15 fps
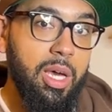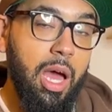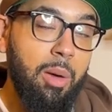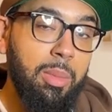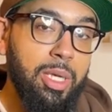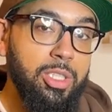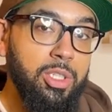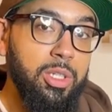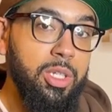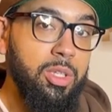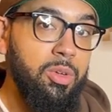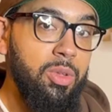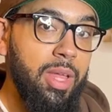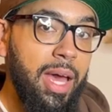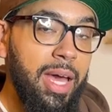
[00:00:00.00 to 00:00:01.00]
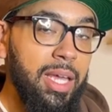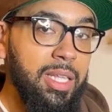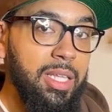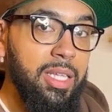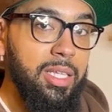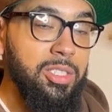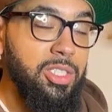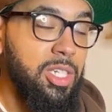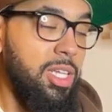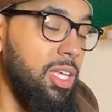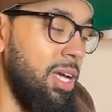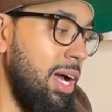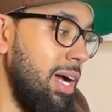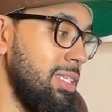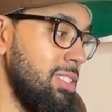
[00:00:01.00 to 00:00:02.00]
I'll make sure to do that and share the
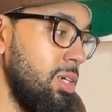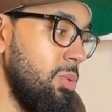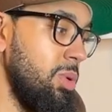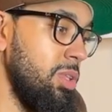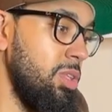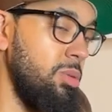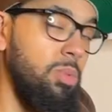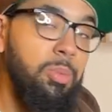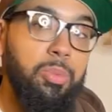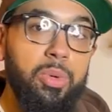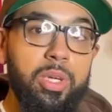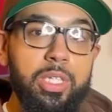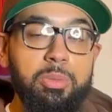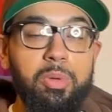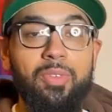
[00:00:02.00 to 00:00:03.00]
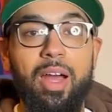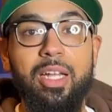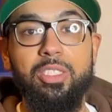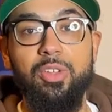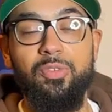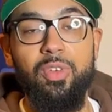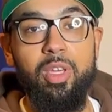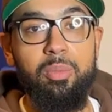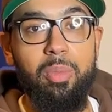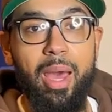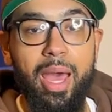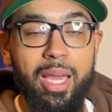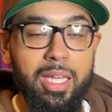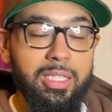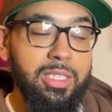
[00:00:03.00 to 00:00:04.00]
content with you. But please provide your
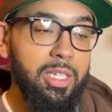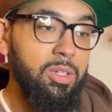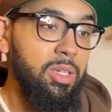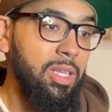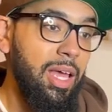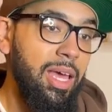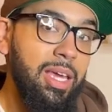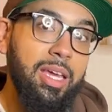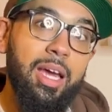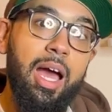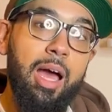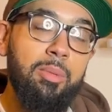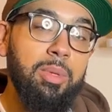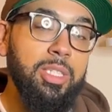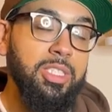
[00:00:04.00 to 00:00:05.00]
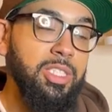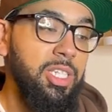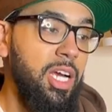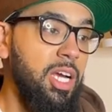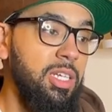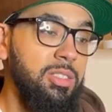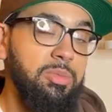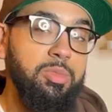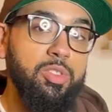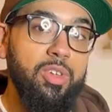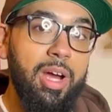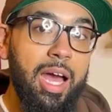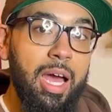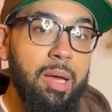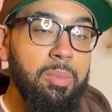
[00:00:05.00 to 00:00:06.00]
feedback, continue to like, comment, share, and
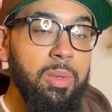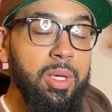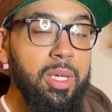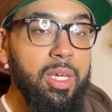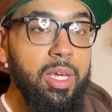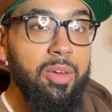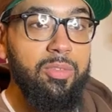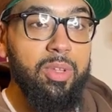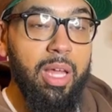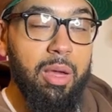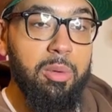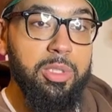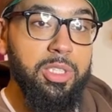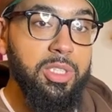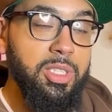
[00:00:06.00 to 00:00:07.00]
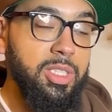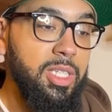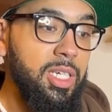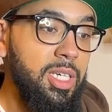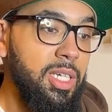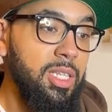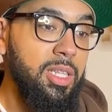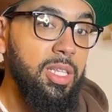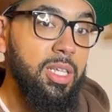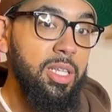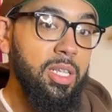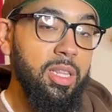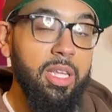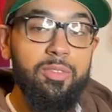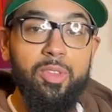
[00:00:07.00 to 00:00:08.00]
subscribe if you like what you see,
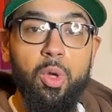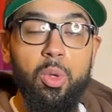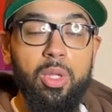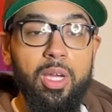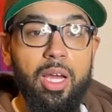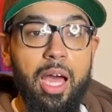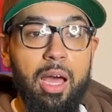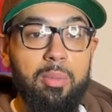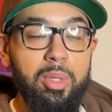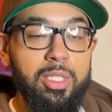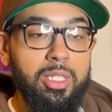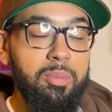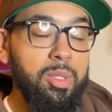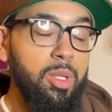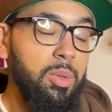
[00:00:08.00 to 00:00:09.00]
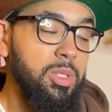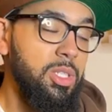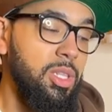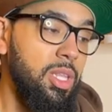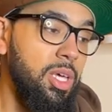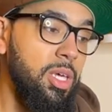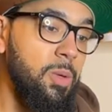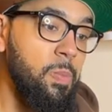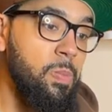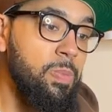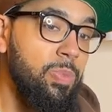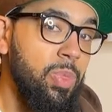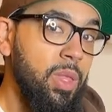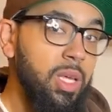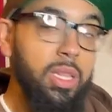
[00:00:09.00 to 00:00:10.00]
and leave a note in the comments. Let me know what you think,
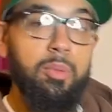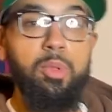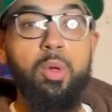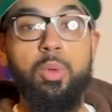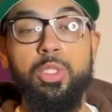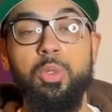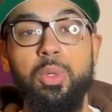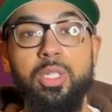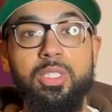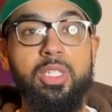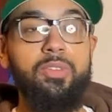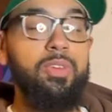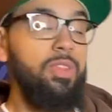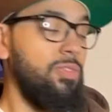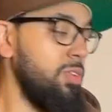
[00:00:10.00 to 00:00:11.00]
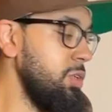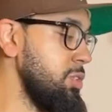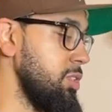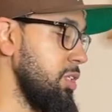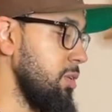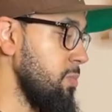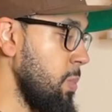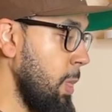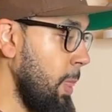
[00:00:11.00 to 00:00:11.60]
and let me know what you want to see for the future.